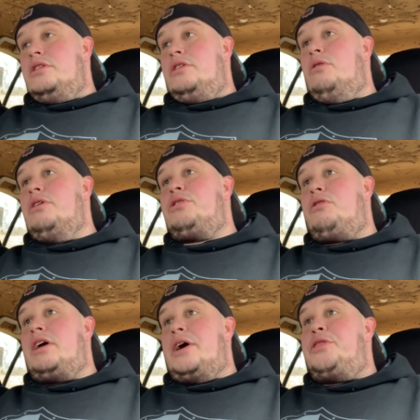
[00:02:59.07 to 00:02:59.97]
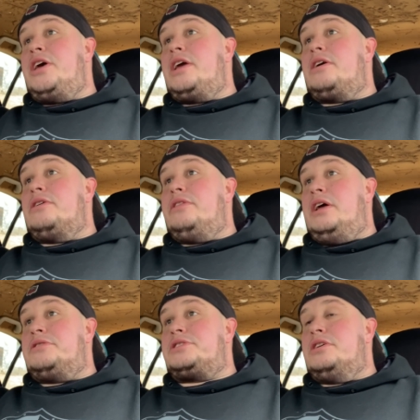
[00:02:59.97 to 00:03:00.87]
the only three I think
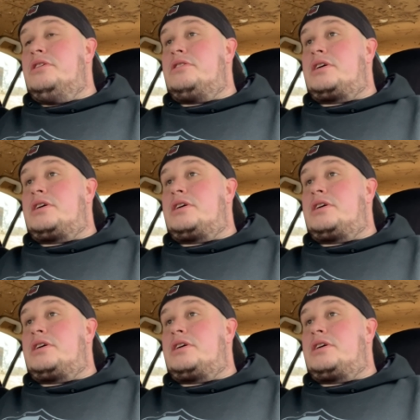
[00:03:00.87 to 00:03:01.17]
that are still under